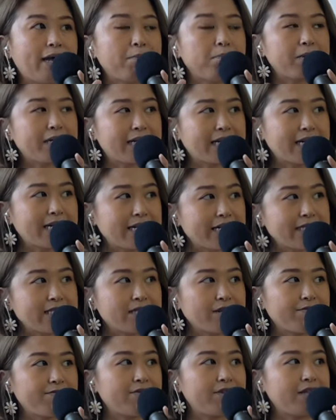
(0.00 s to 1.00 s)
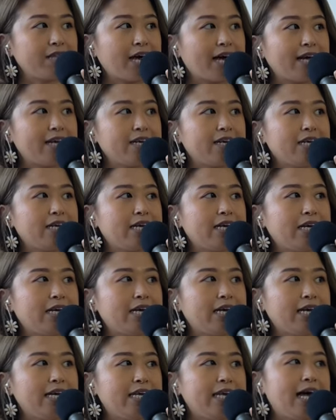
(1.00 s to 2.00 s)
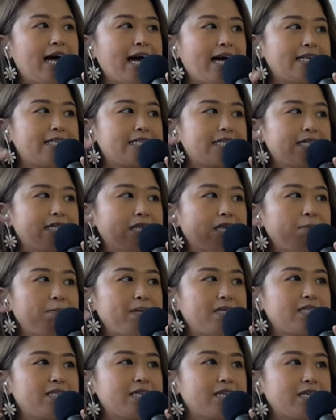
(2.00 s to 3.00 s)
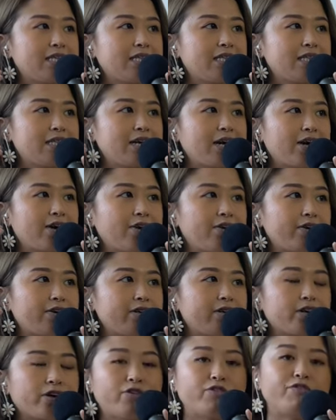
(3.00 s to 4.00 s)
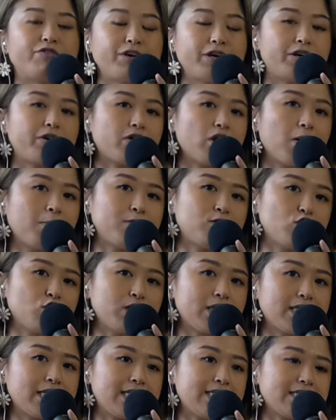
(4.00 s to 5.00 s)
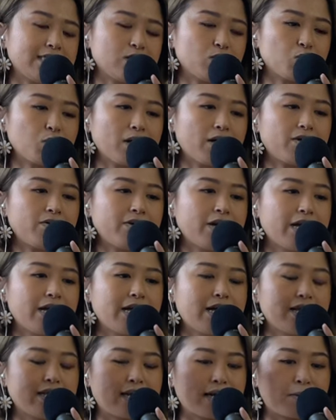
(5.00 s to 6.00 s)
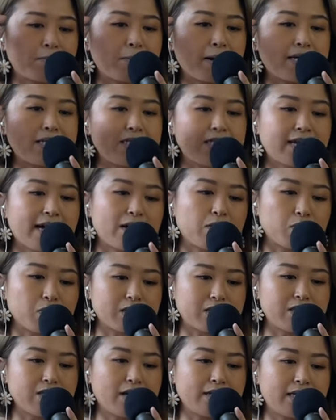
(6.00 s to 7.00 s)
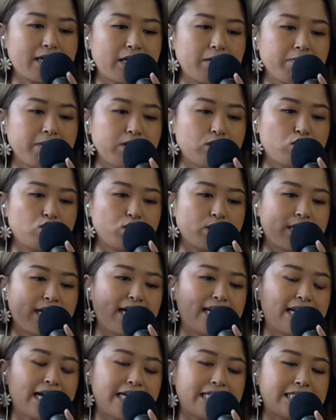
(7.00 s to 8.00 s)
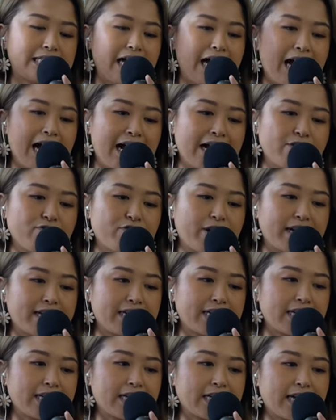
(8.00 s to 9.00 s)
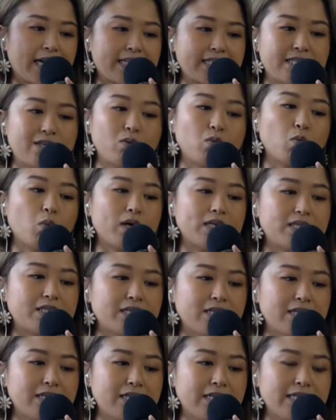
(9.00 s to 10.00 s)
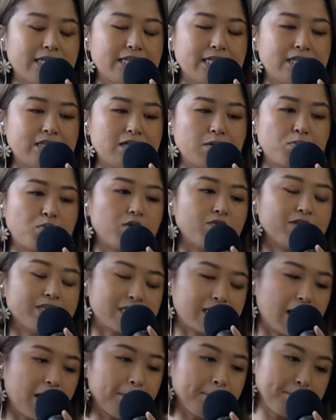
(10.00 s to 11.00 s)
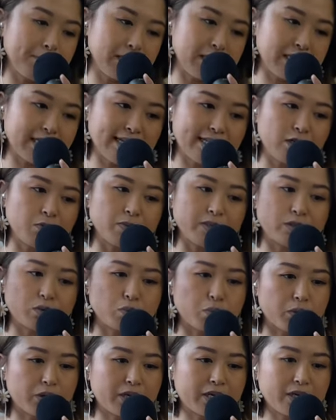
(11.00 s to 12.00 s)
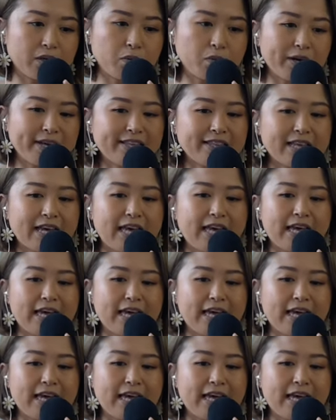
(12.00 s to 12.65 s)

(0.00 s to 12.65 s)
And because of that, it has limited their career opportunities as well. Like my dad was not able to get as high ranking as he wanted in the previous company that he was working with.